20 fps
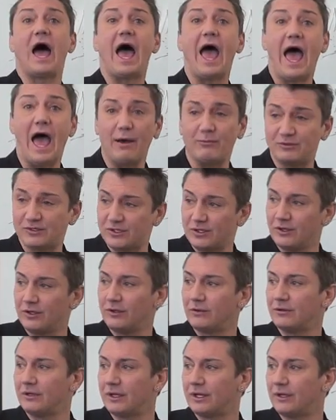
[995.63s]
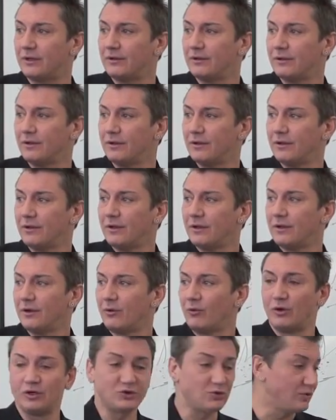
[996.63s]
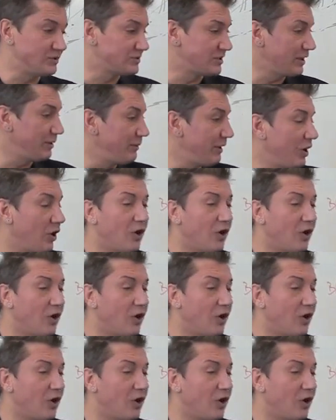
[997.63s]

Absolutely. Which one's going to be